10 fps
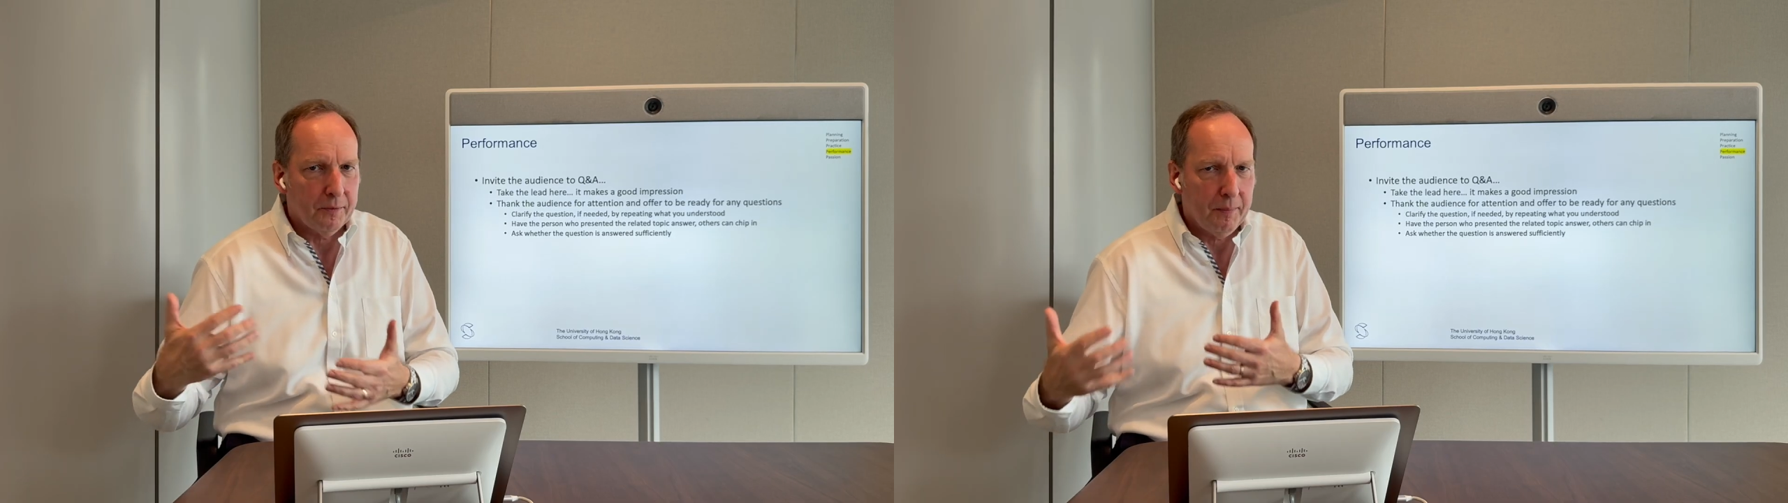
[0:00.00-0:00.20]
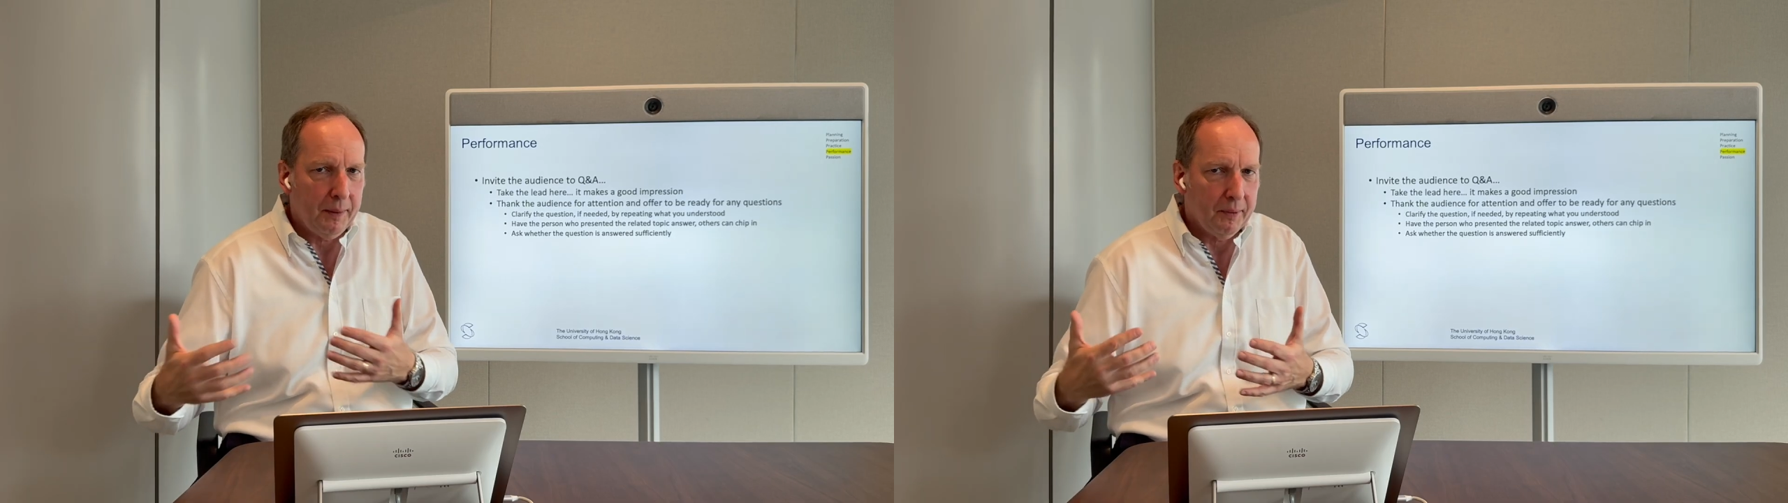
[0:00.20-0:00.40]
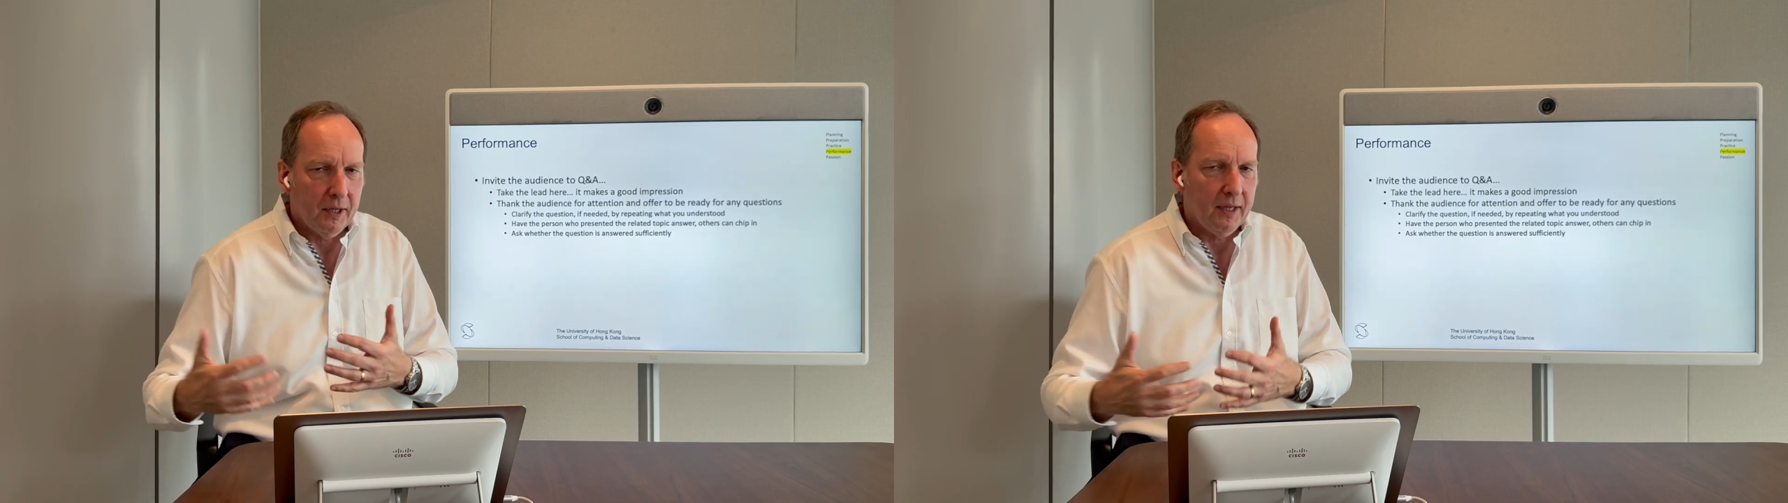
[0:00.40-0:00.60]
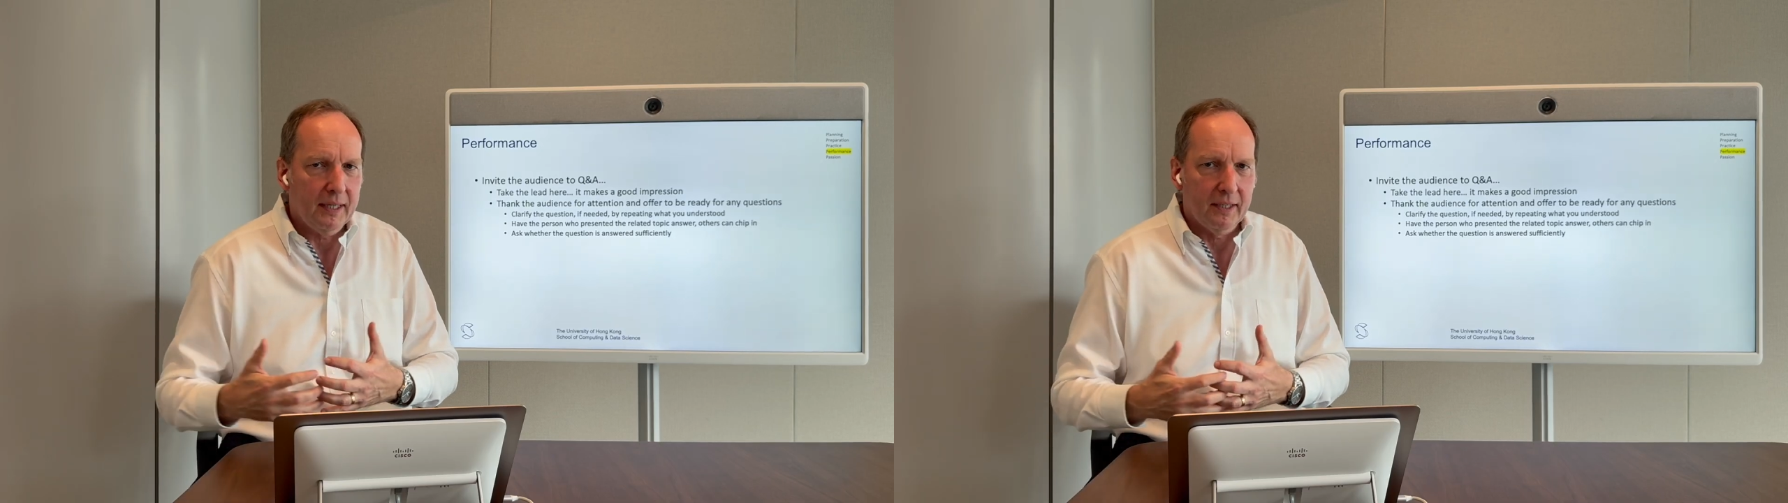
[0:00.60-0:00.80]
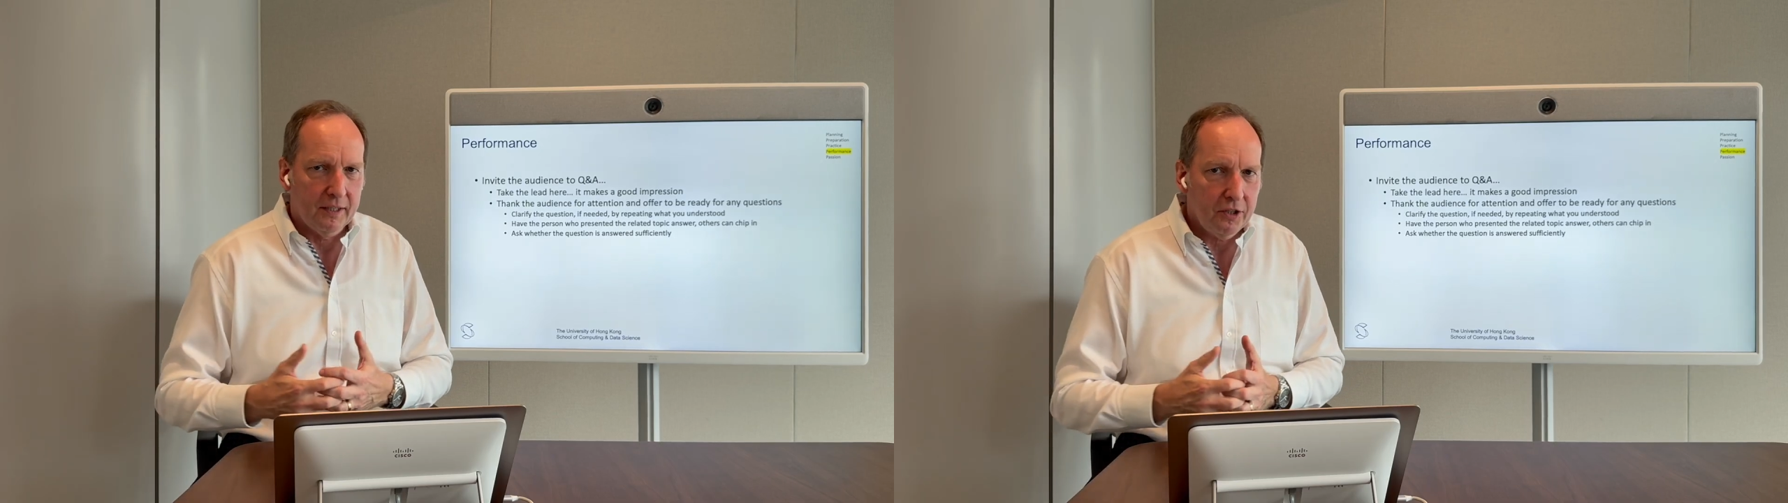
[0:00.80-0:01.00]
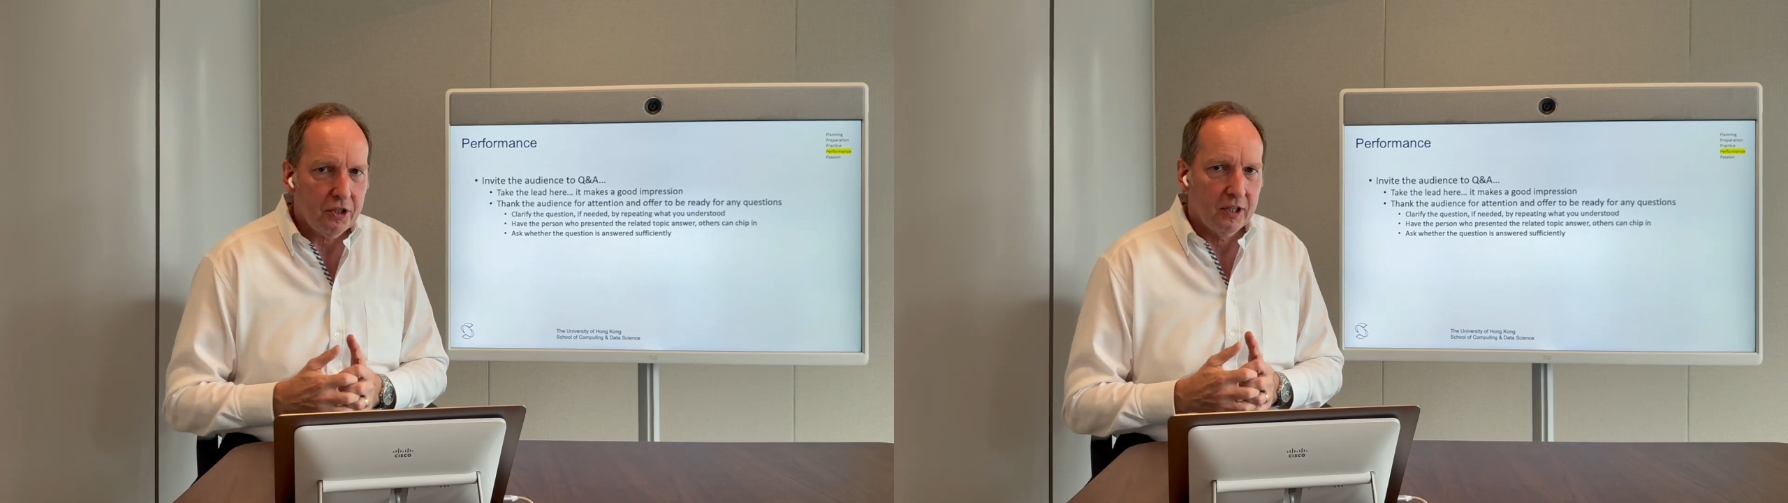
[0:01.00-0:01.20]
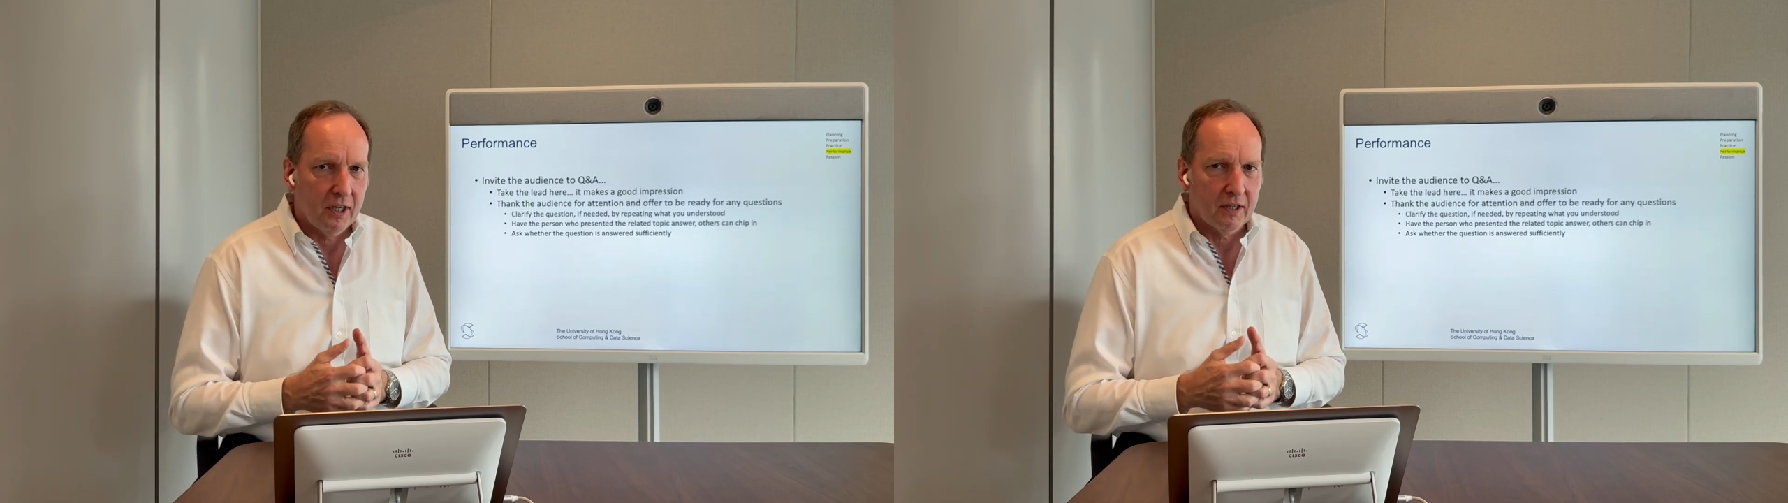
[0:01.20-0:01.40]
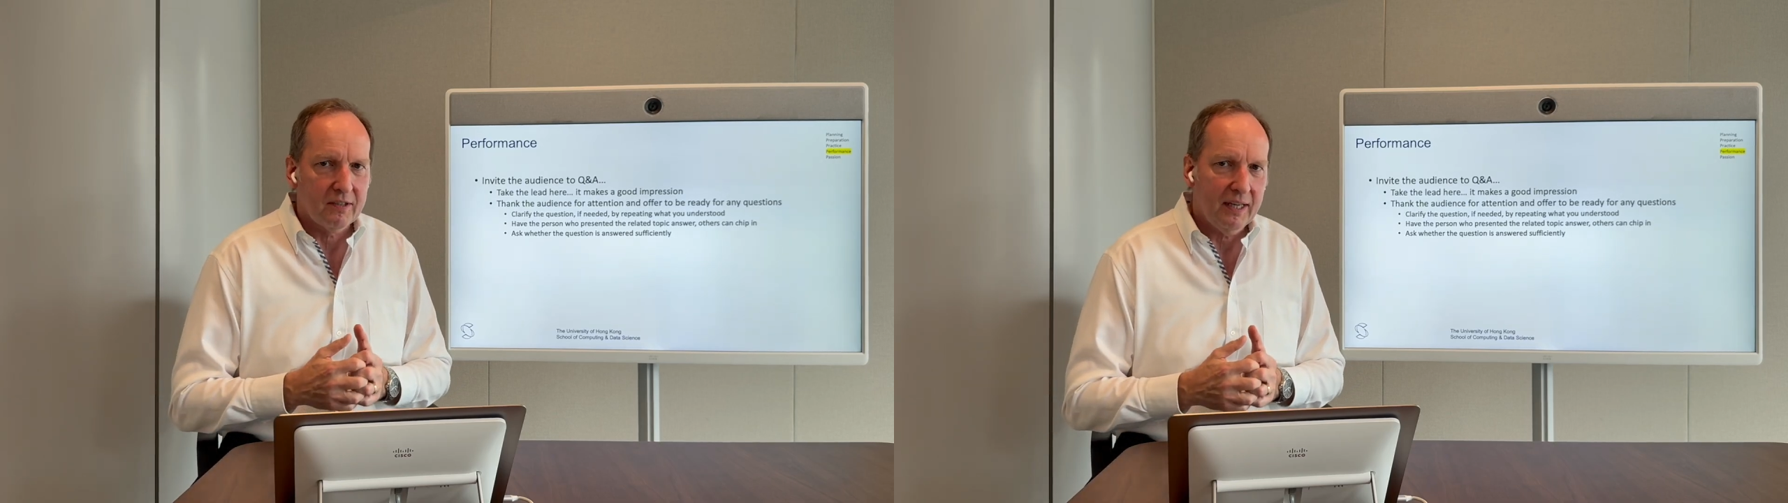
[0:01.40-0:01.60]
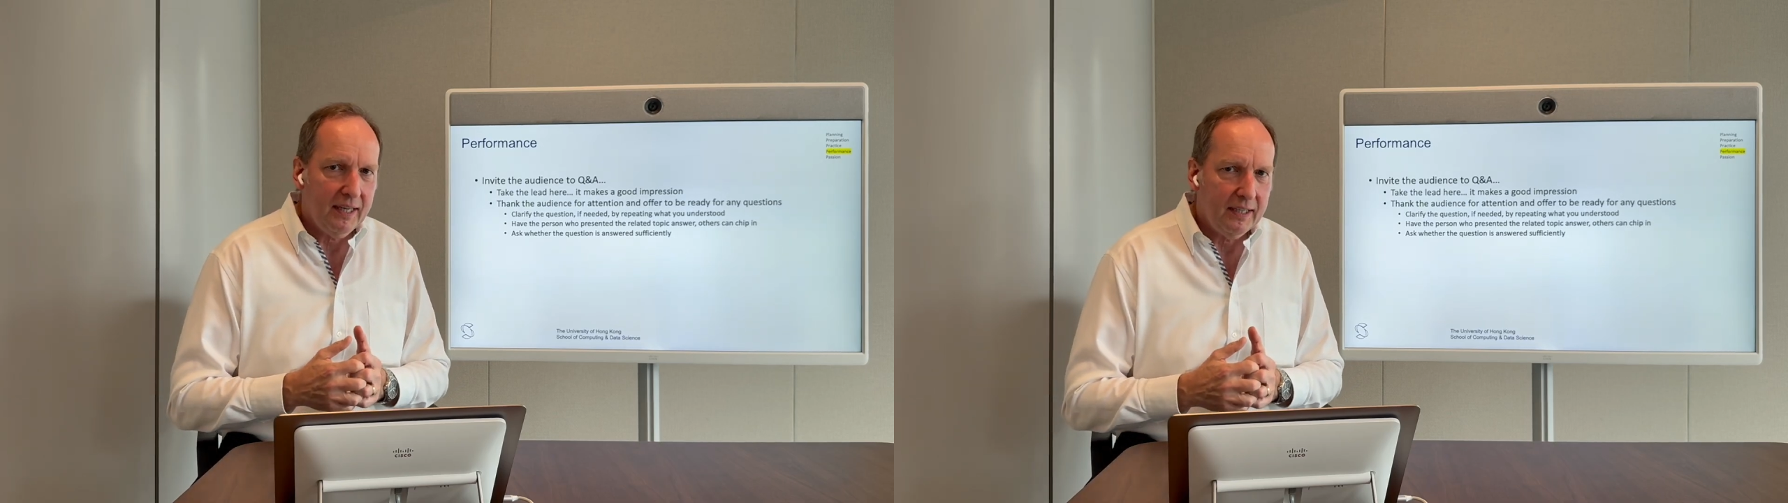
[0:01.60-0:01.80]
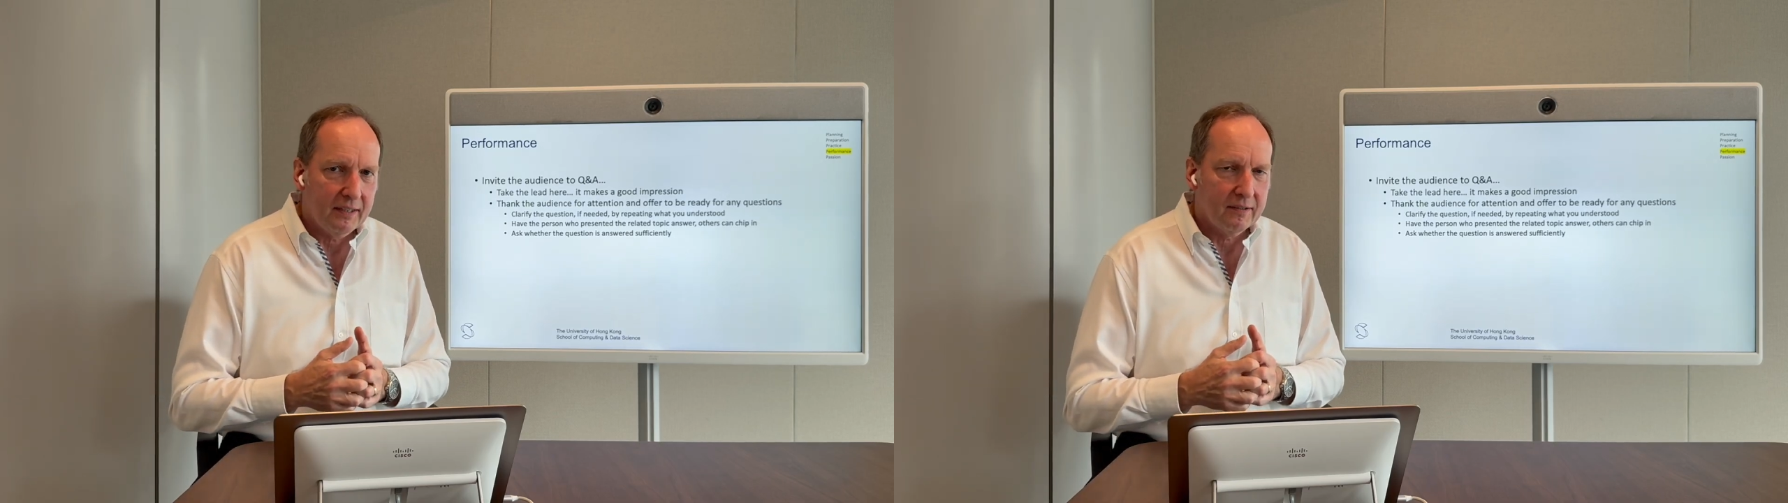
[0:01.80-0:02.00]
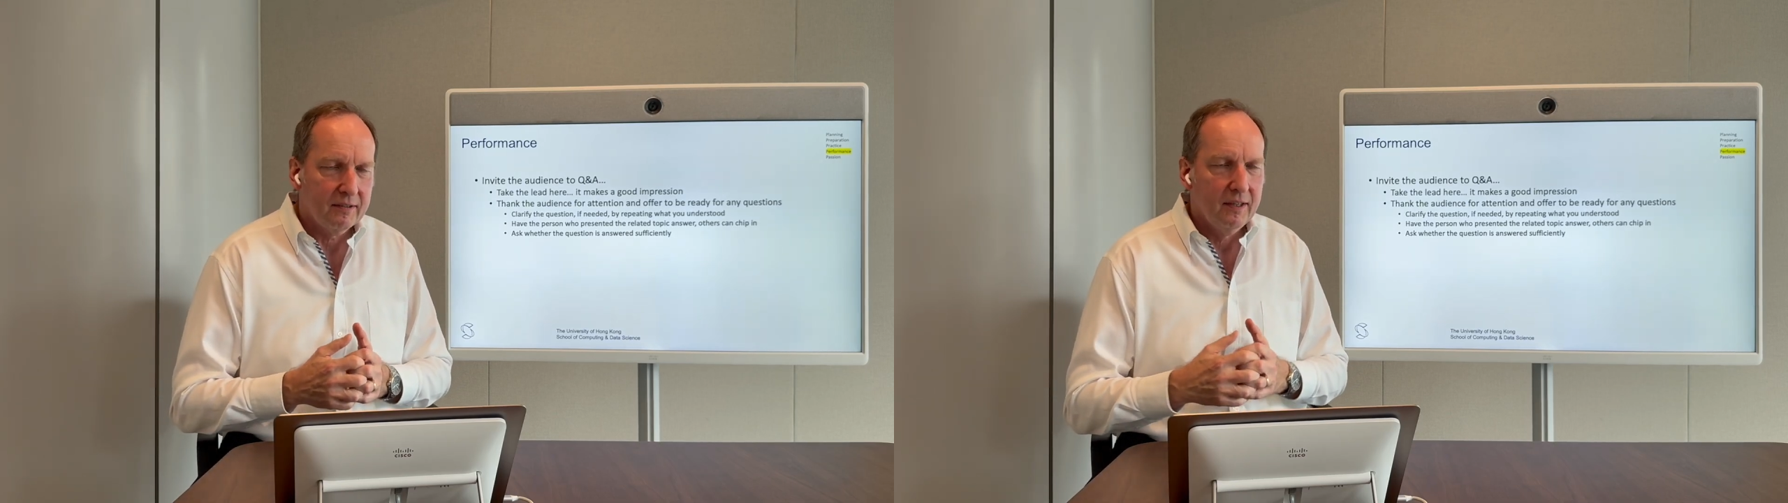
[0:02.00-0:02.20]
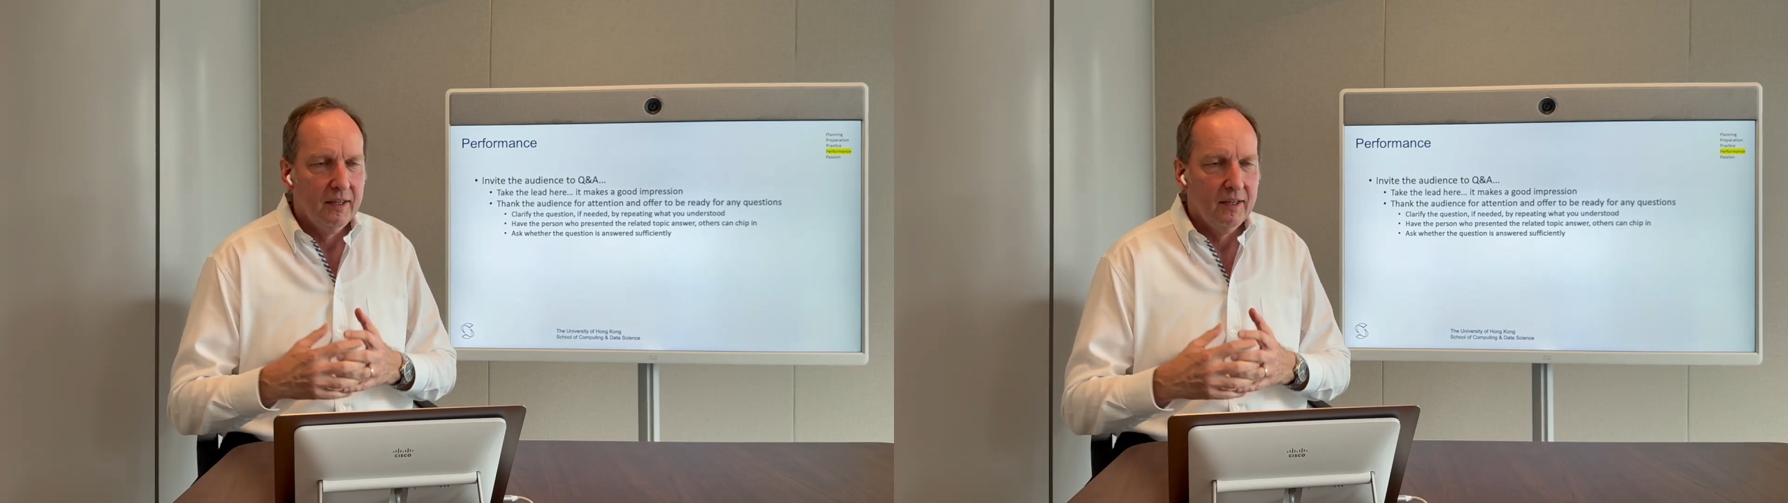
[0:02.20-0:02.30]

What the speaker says: maybe in additional slides